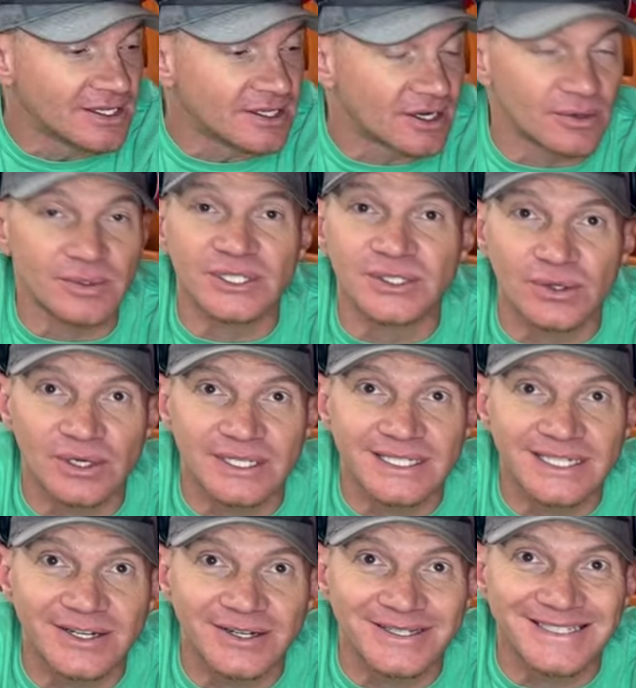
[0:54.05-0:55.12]
or restored
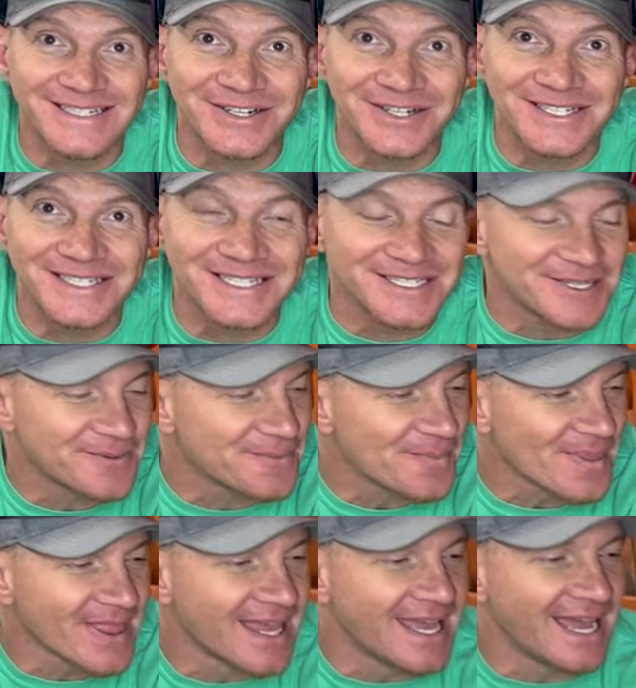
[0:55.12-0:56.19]
steer steering
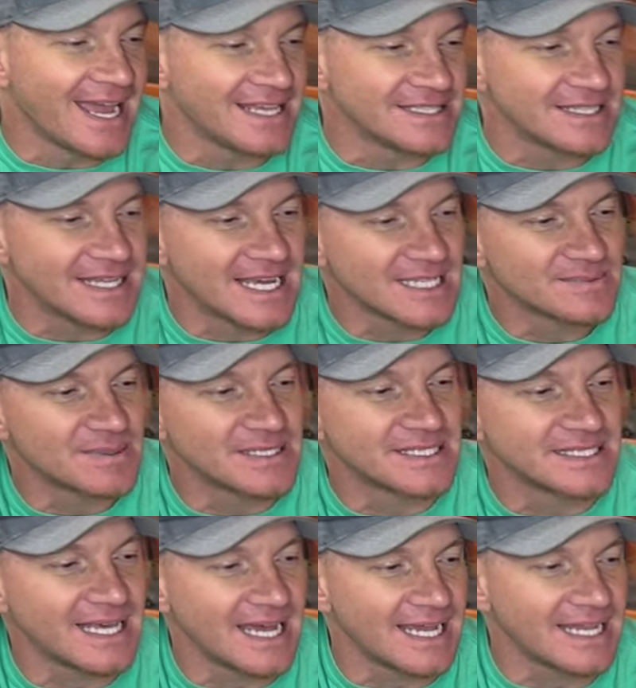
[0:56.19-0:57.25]
system. And the last piece
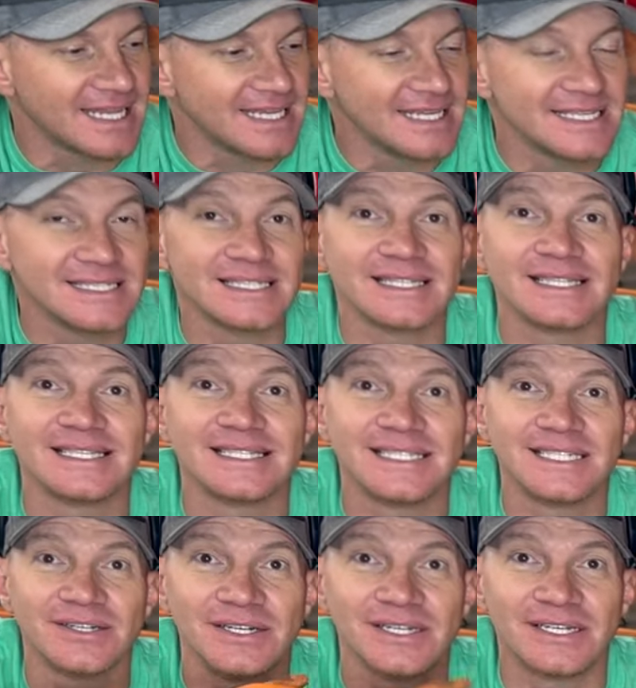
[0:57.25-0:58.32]
of that is the
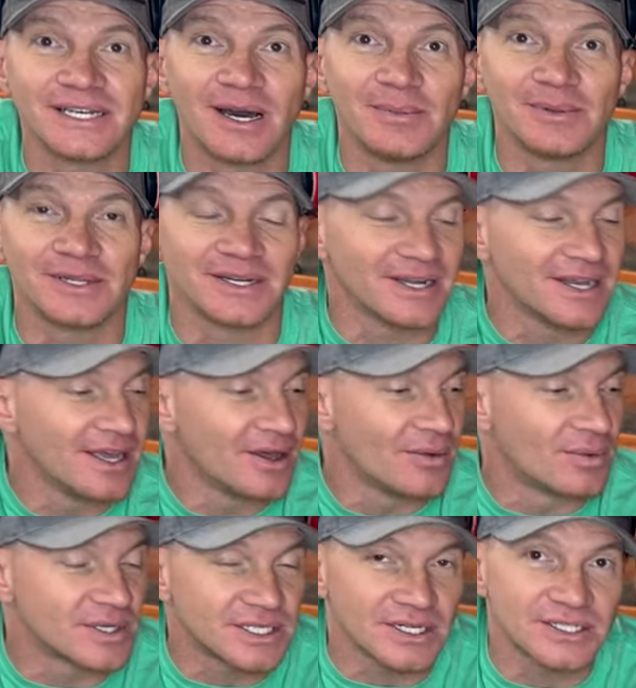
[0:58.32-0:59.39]
steering coupler,
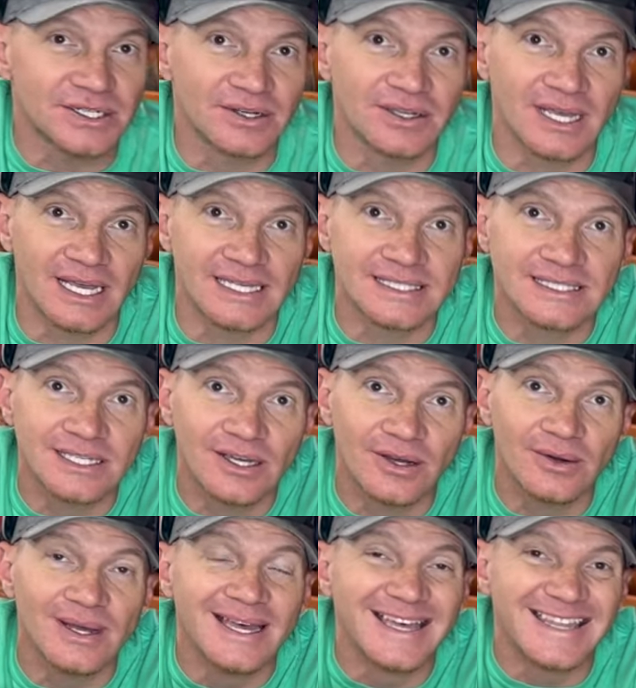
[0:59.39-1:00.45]
which I'll show you guys.
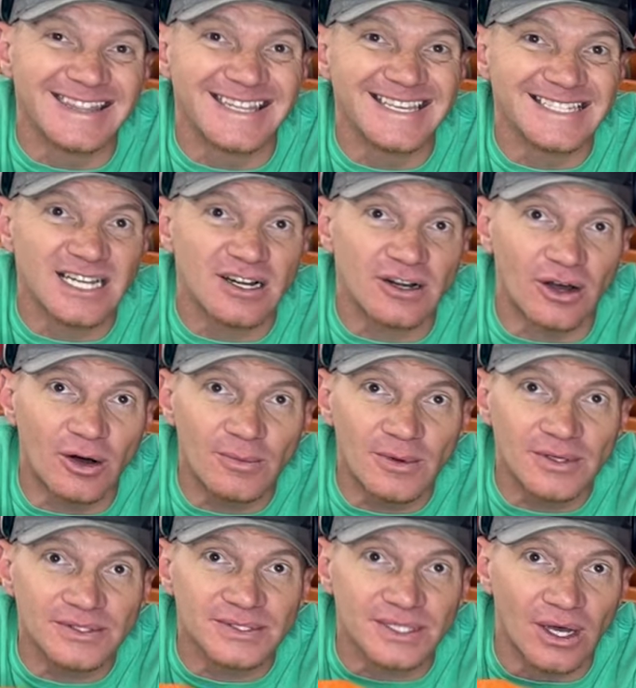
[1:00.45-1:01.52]
So these are
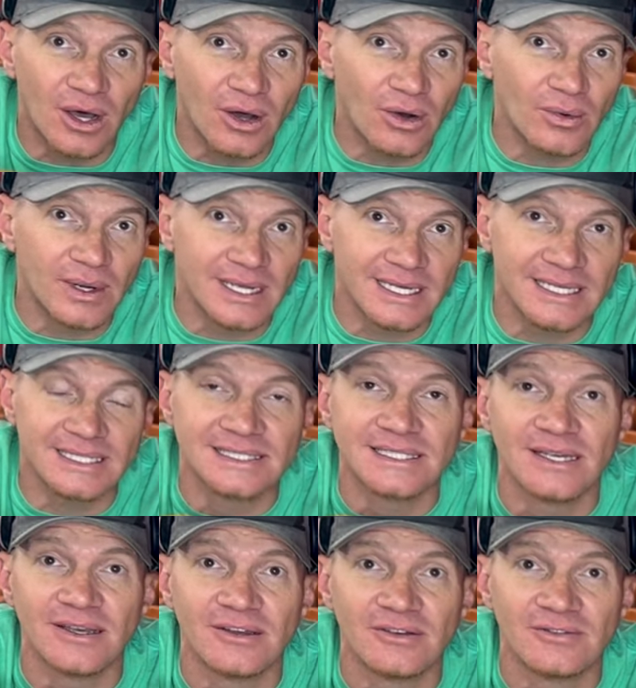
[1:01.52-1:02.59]
almost
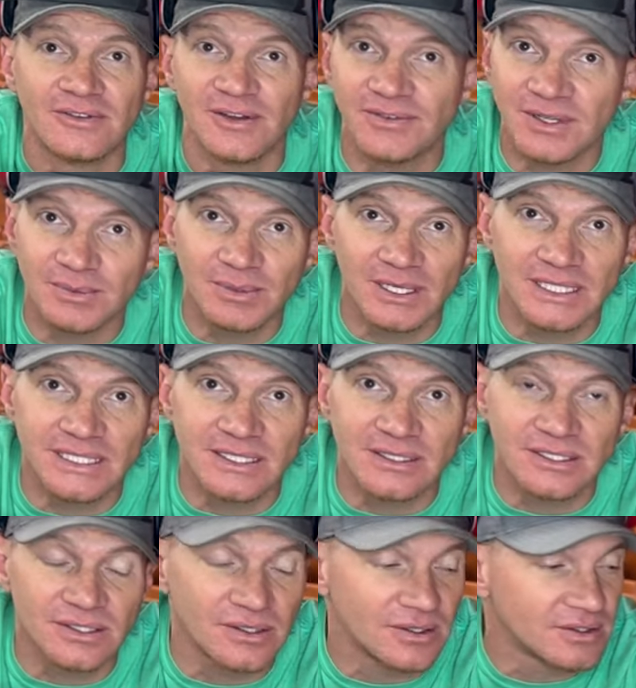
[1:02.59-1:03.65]
always fifty plus
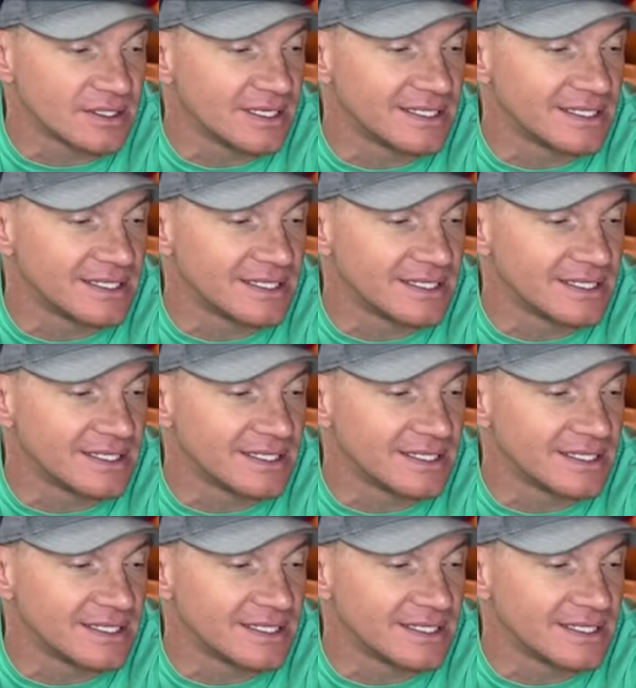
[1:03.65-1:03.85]
years old,